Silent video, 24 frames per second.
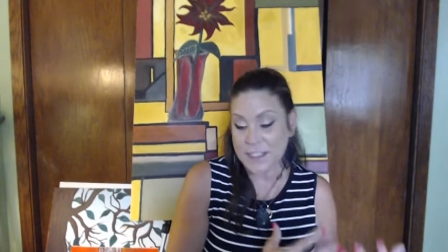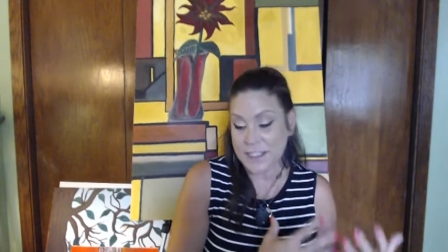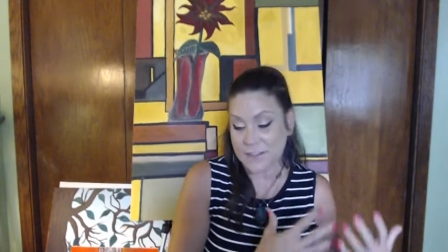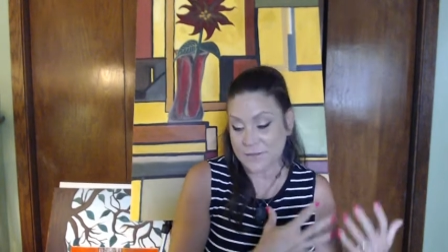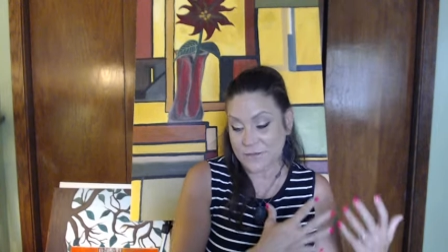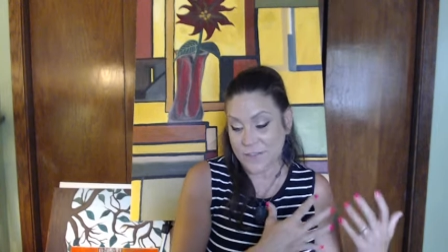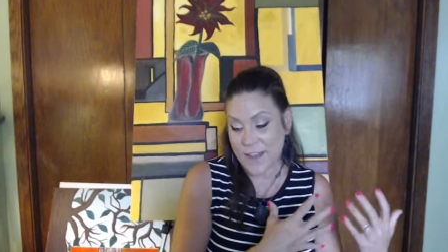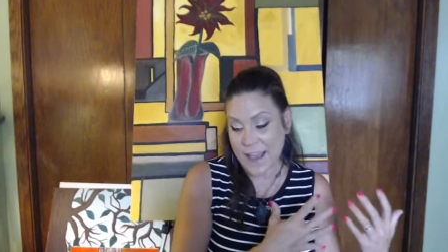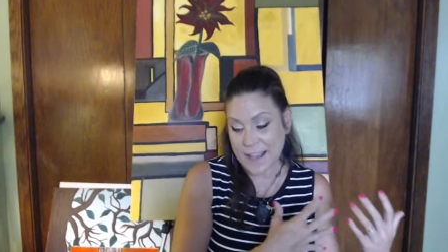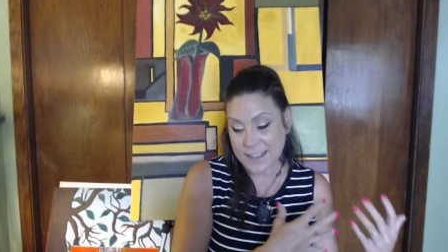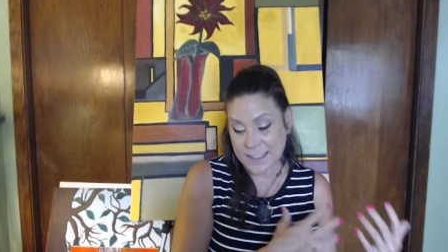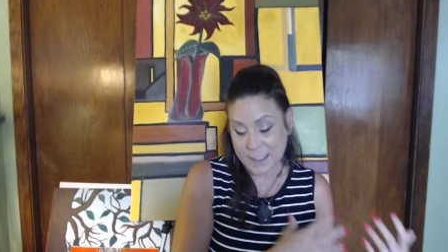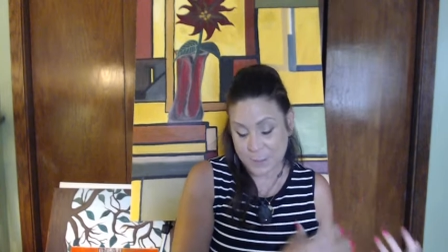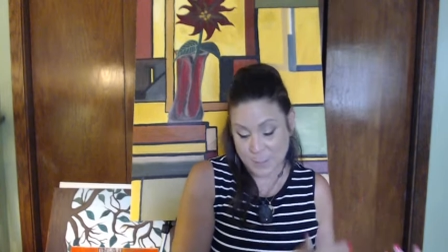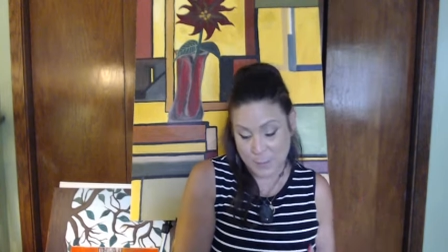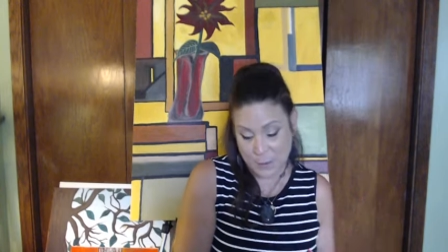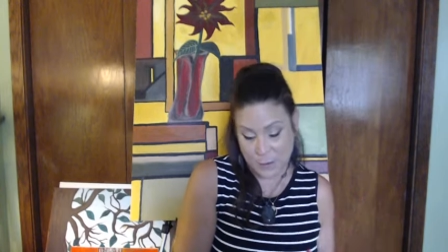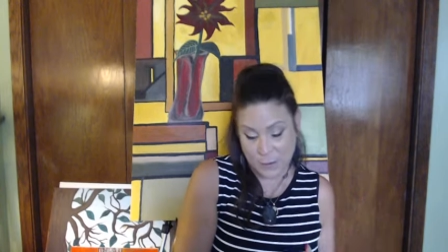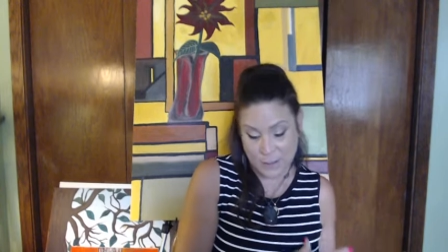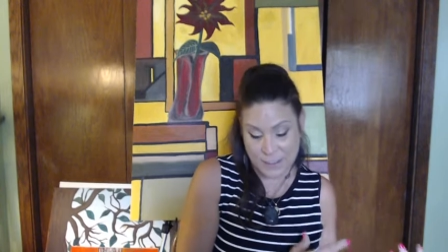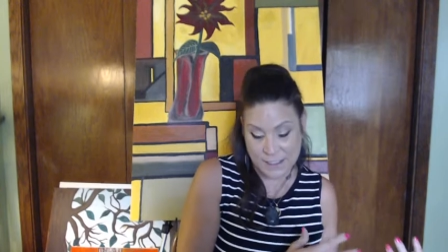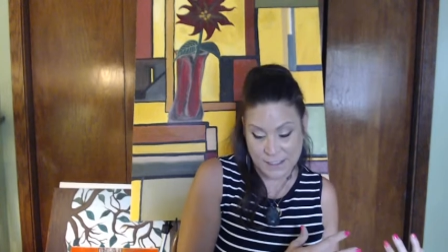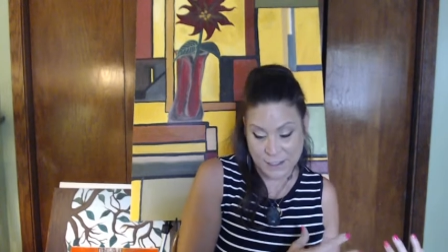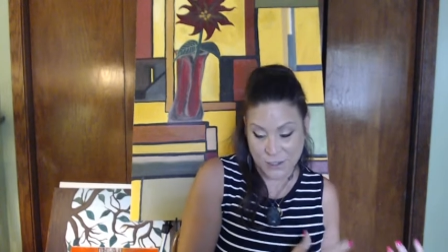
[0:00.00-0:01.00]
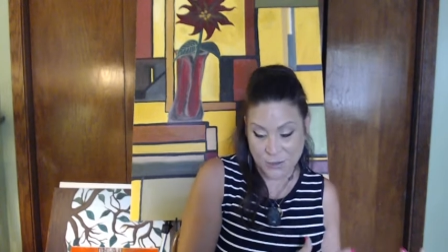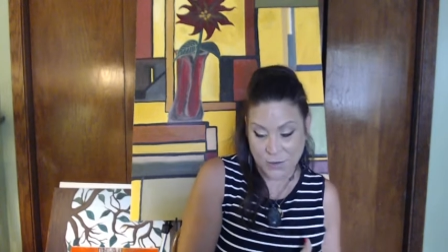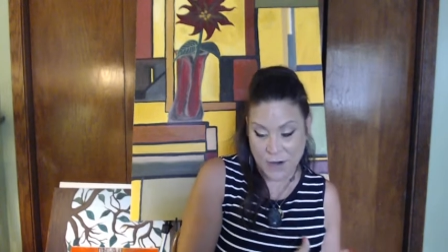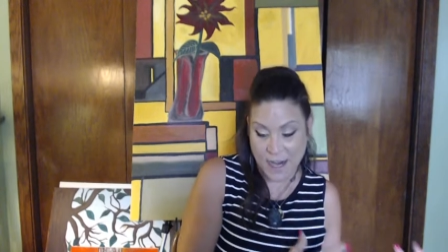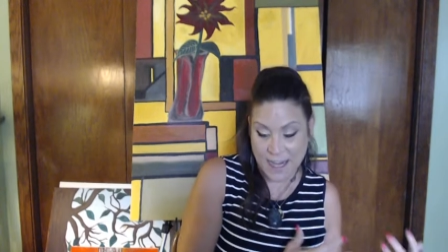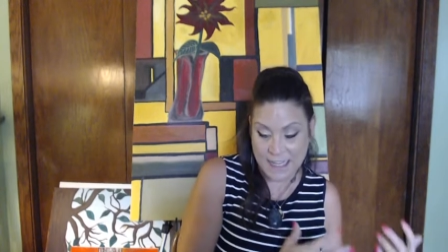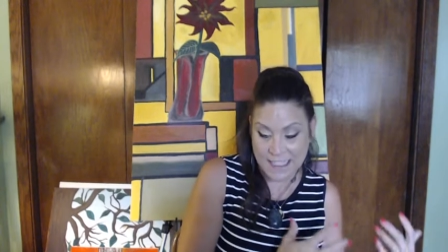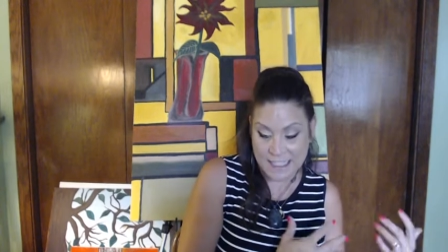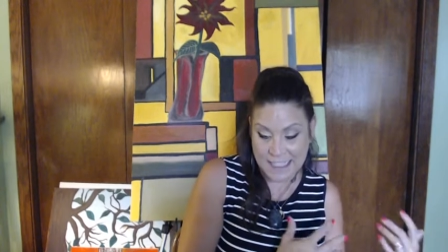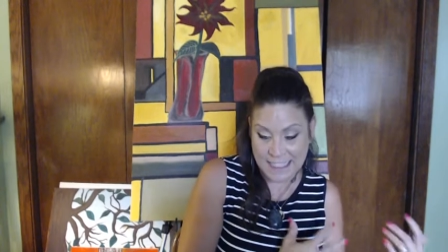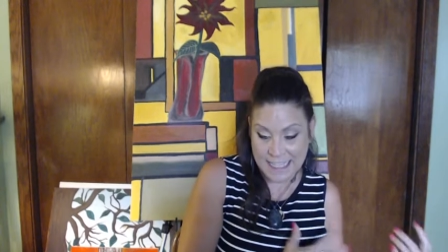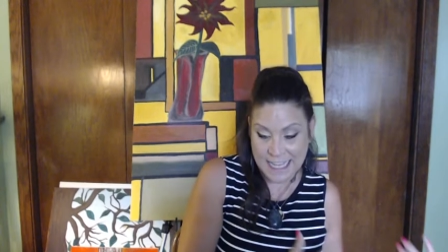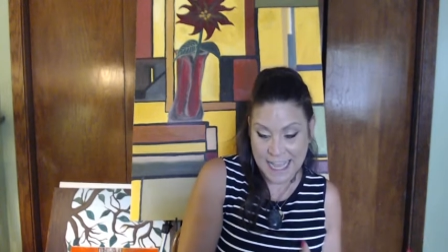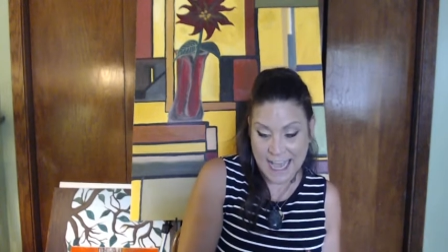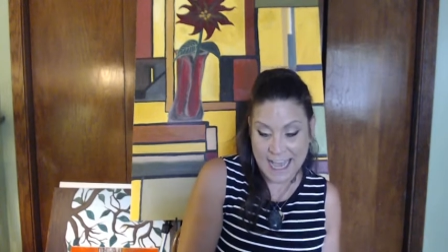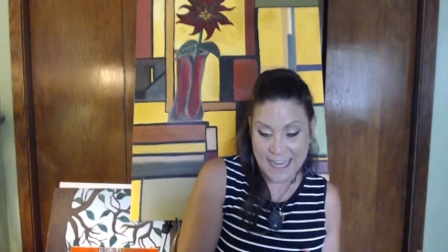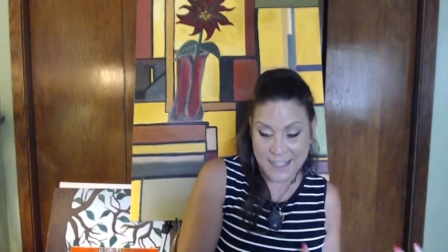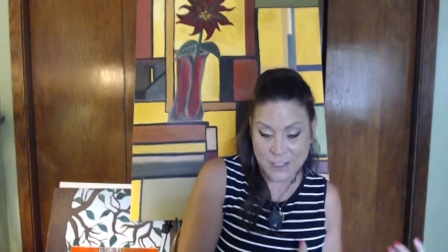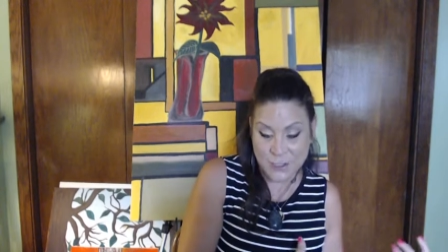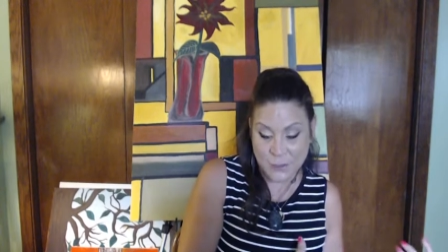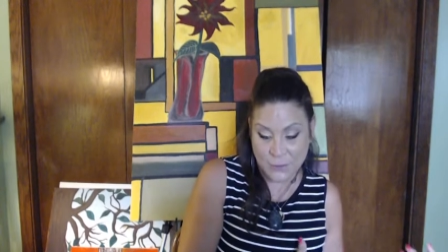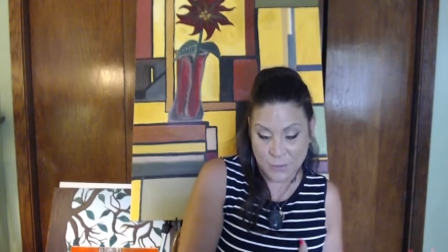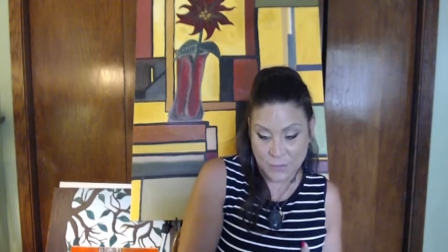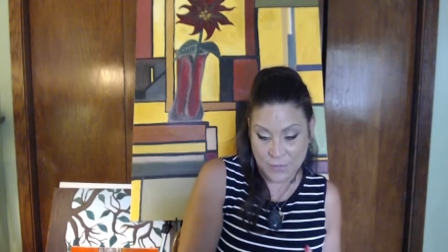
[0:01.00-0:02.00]
In fact, spirit is trying to
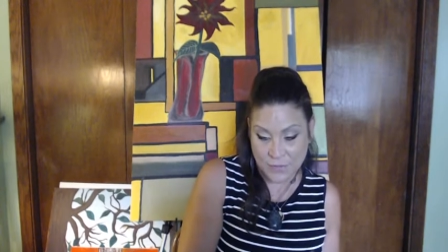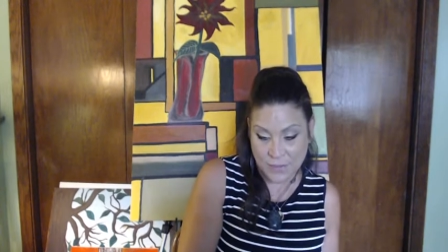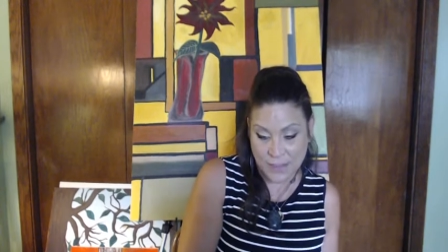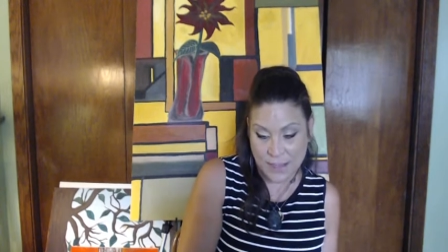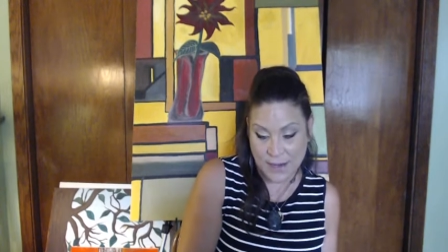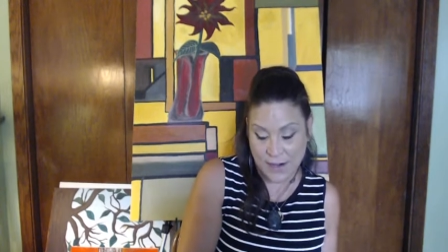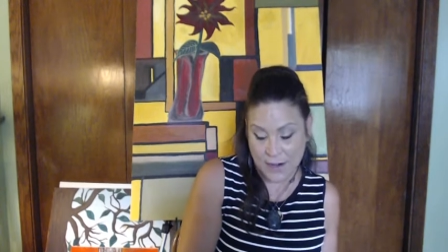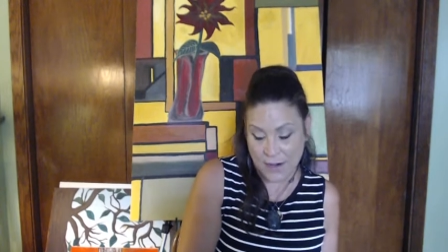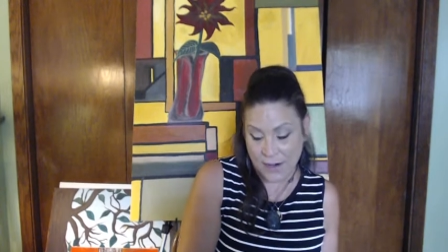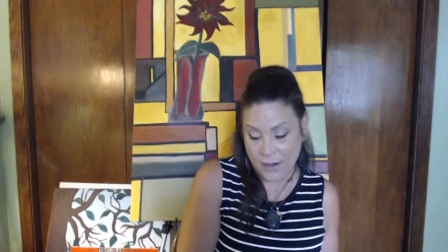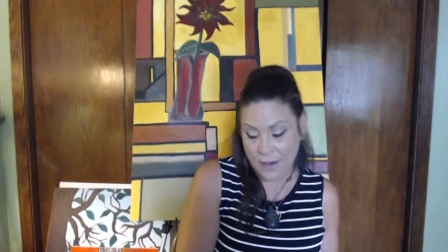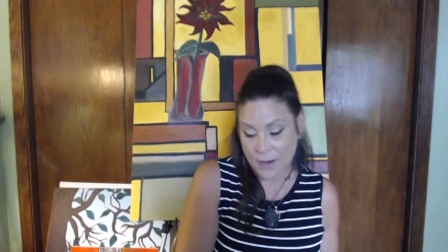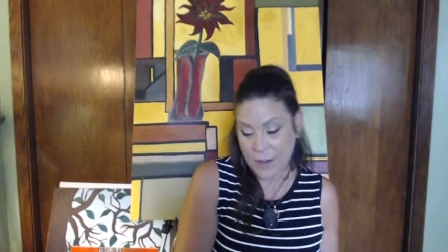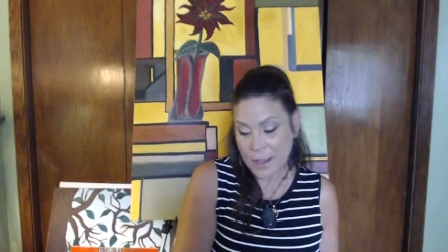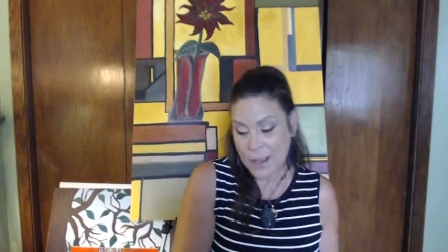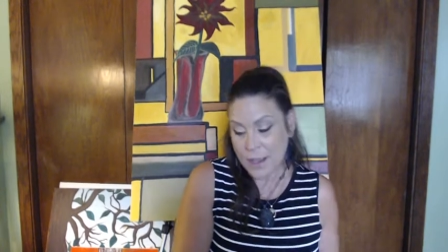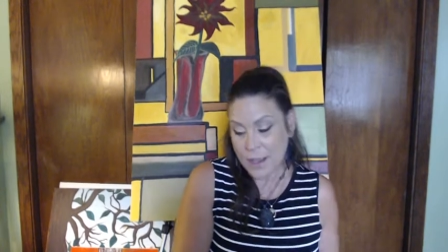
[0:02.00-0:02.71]
guide you there.